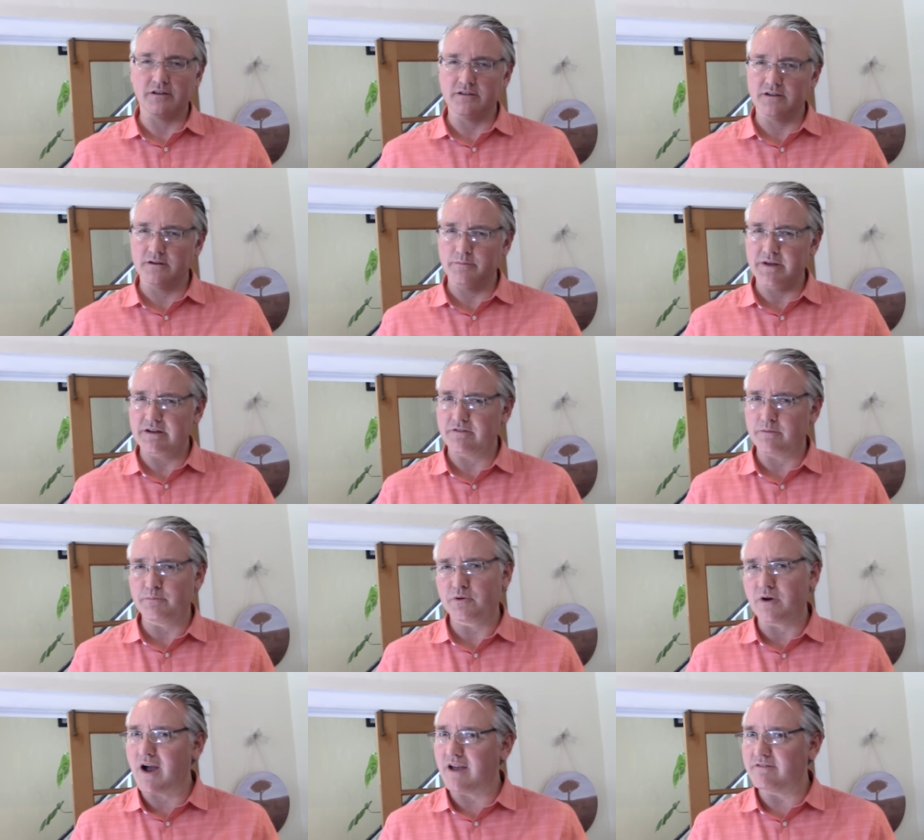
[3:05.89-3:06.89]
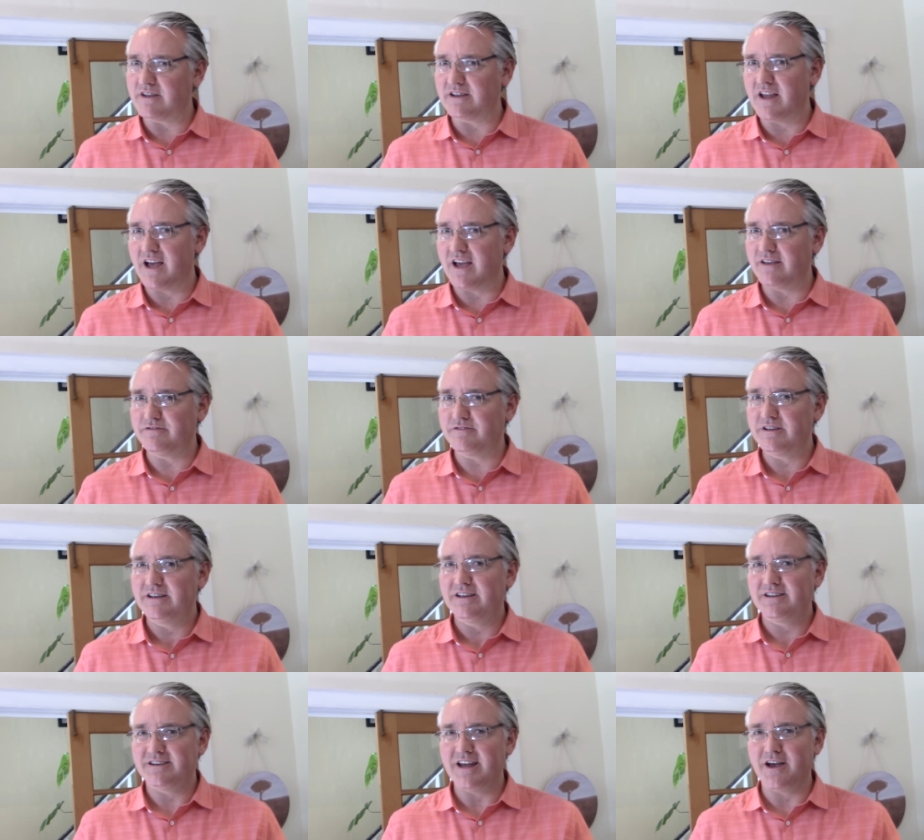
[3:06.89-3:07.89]
a little bit of a private life
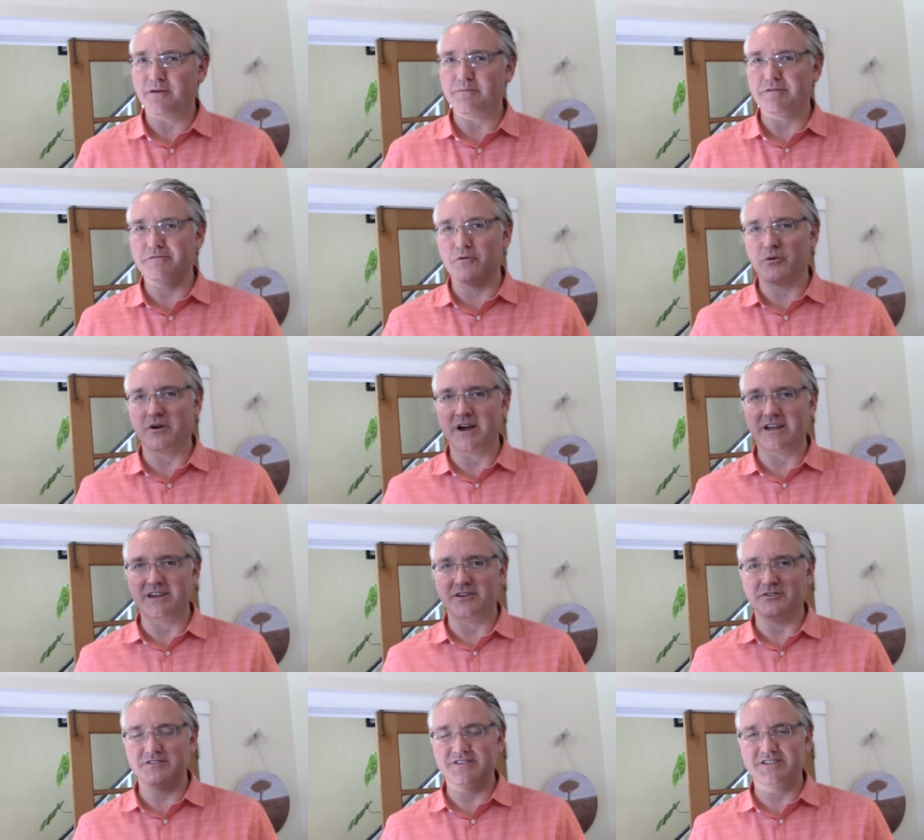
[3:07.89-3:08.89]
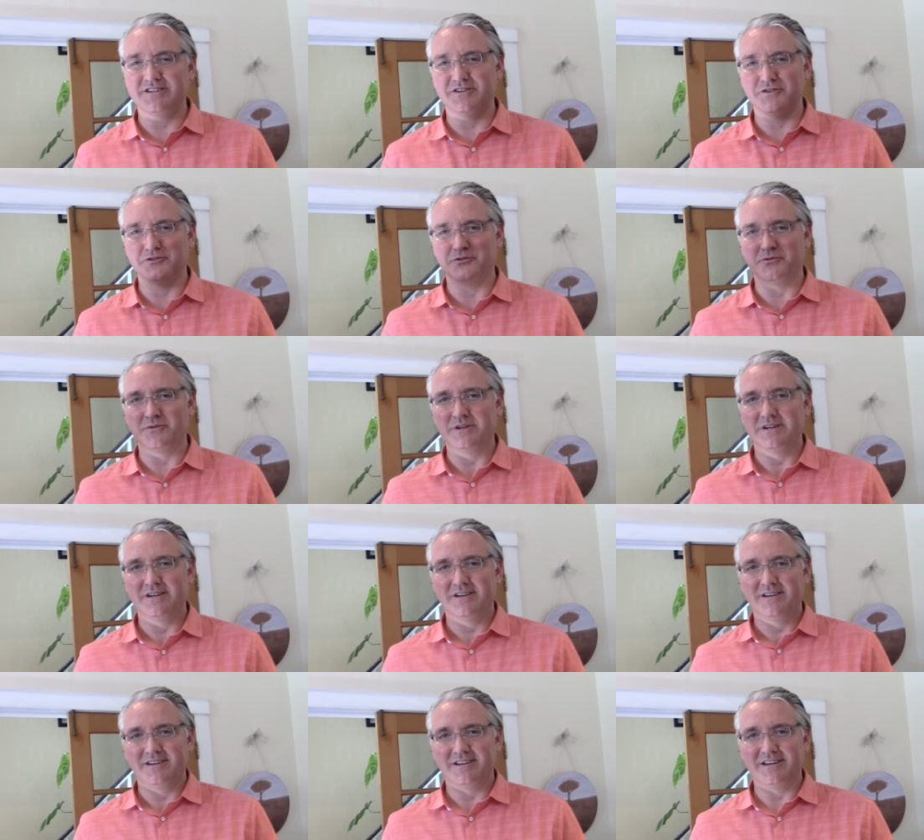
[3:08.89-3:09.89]
now. Before I used to,
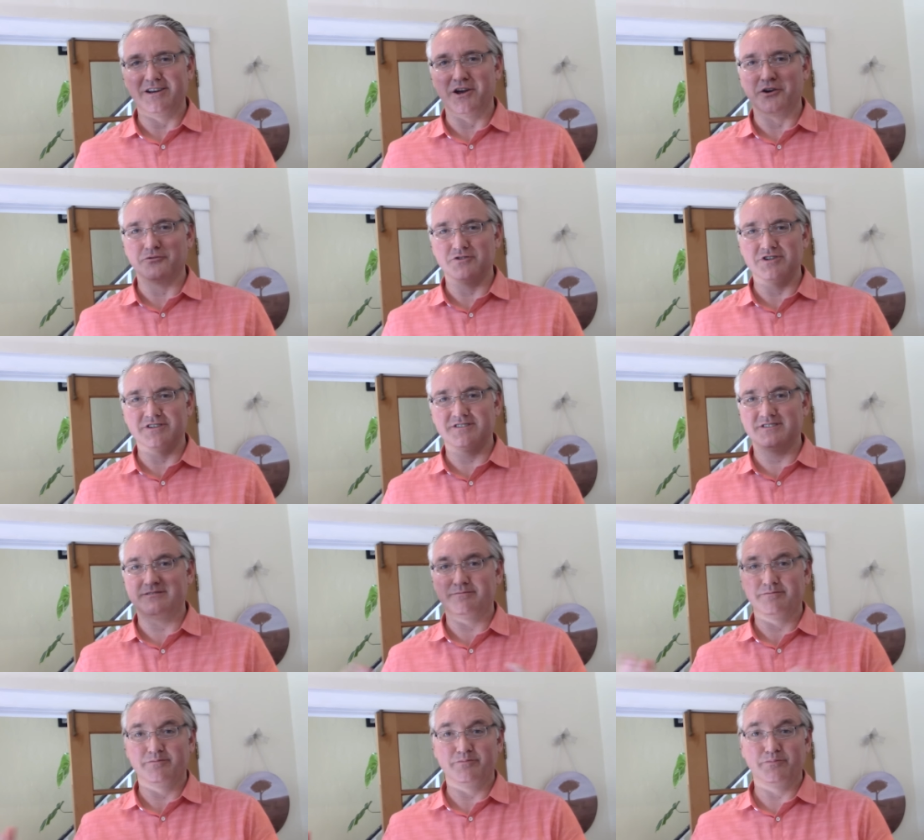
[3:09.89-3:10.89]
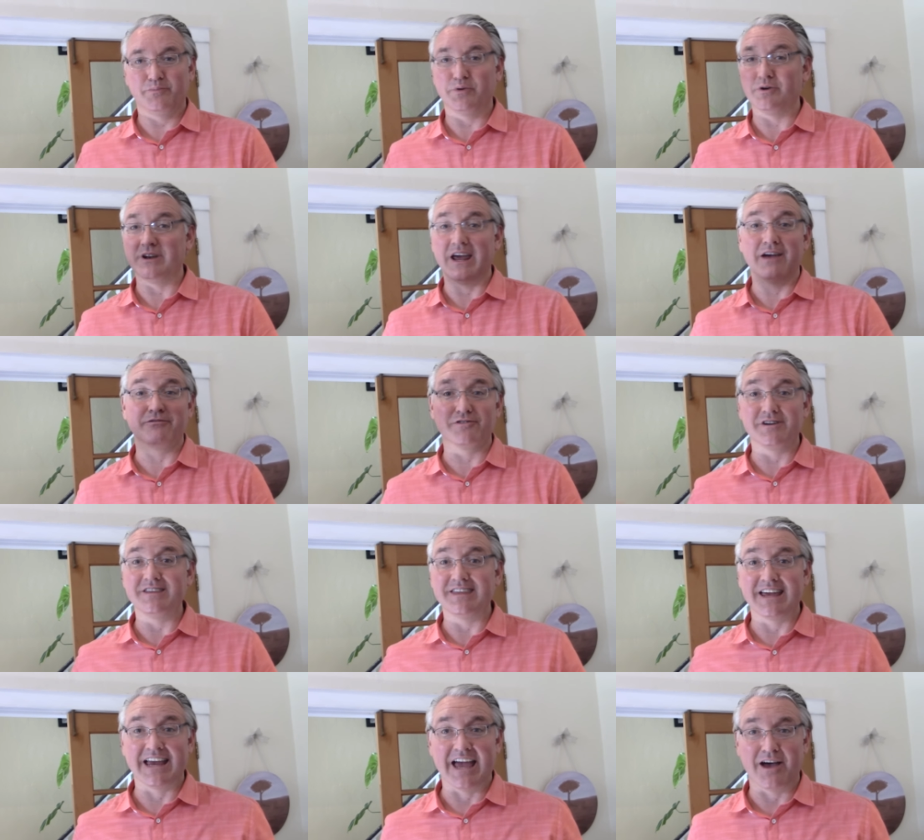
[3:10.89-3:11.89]
you know, just put
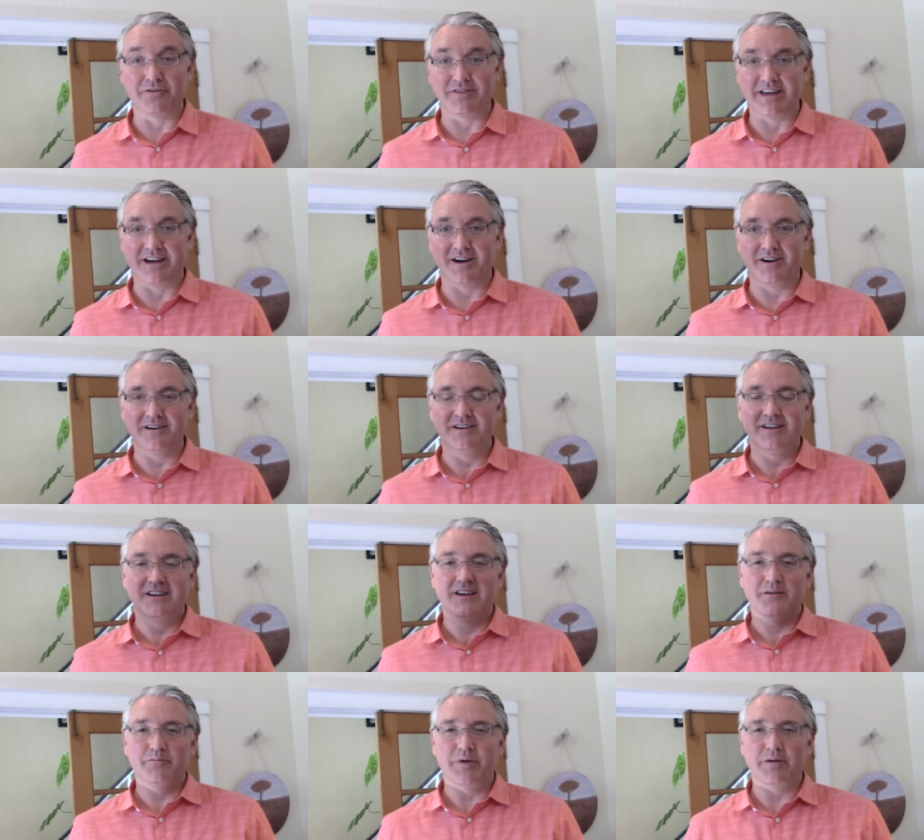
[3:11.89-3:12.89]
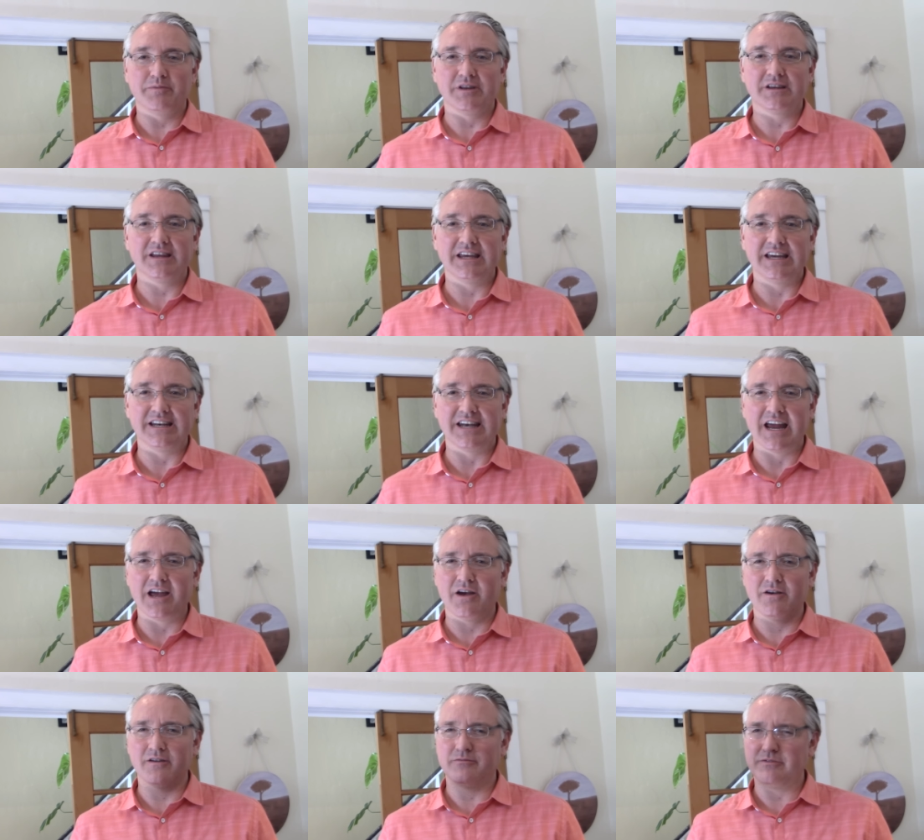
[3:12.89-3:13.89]
everything out there publicly, and
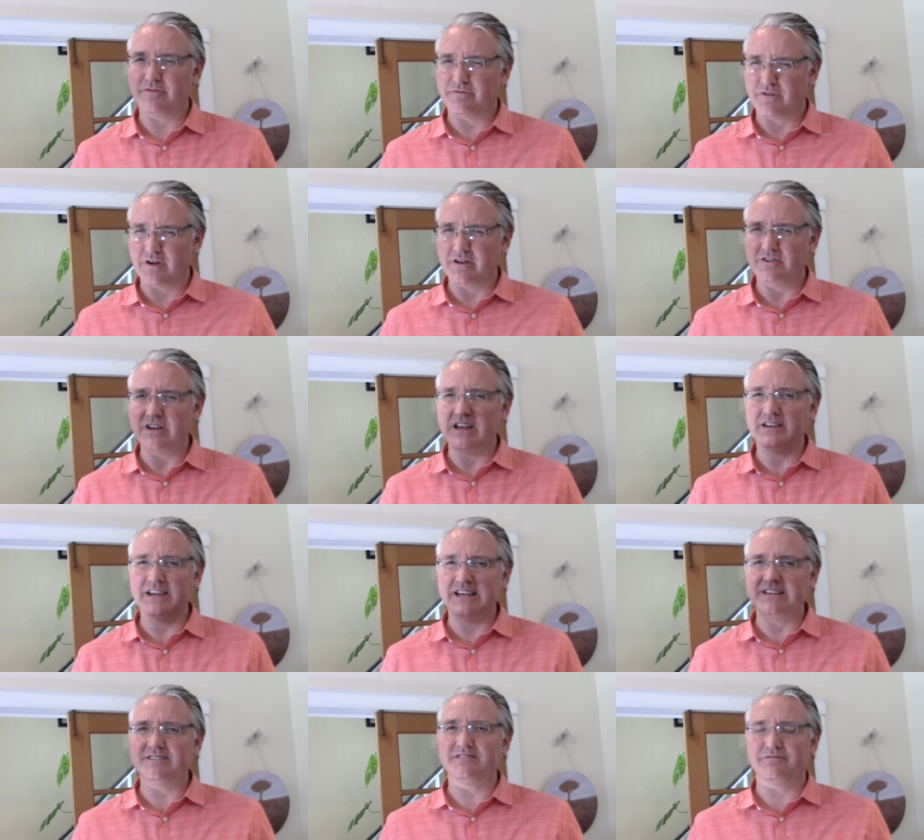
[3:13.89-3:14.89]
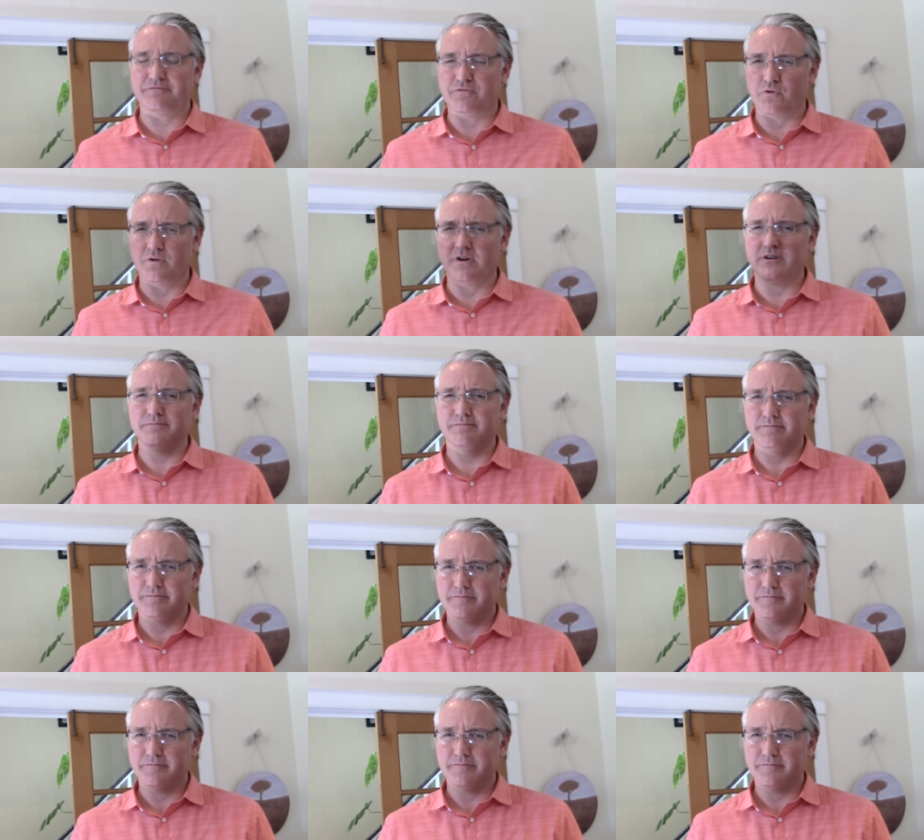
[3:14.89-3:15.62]
now, for, at least for